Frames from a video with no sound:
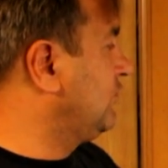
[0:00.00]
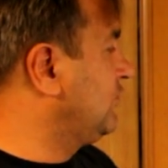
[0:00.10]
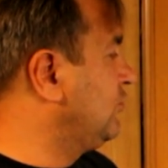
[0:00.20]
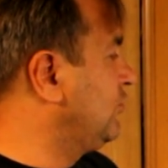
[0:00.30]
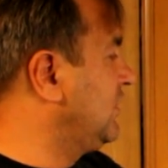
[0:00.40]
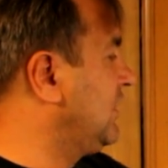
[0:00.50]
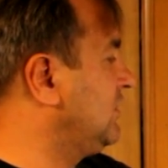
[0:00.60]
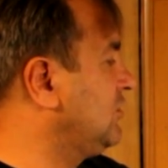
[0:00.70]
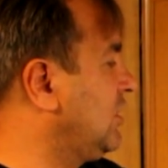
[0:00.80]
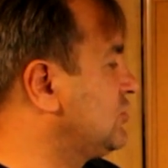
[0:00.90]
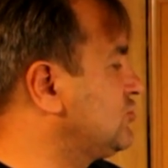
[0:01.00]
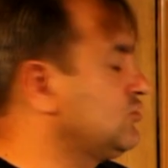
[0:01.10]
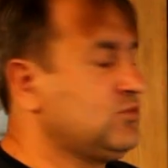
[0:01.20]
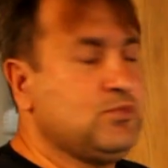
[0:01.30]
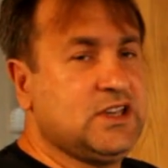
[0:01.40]
of urea and NOx
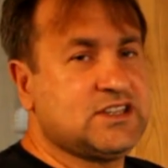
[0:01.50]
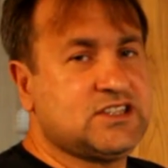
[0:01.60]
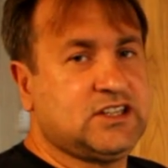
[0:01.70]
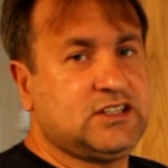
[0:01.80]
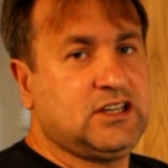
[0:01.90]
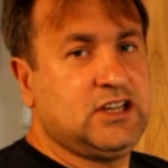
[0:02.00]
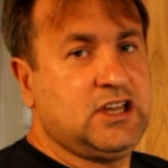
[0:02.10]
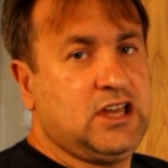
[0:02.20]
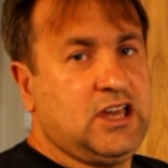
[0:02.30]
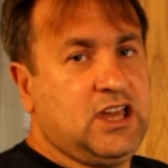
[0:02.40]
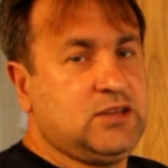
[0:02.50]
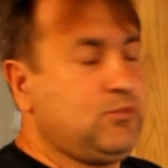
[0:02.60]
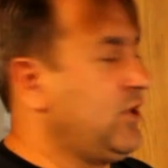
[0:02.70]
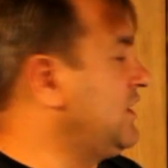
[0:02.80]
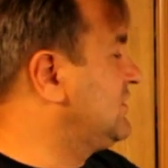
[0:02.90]
should mix it and
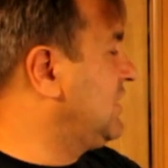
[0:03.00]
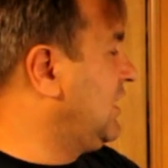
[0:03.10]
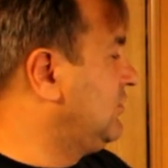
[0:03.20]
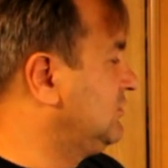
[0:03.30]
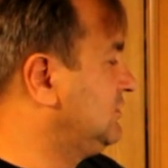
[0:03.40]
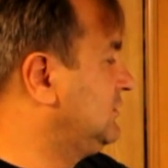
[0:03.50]
break down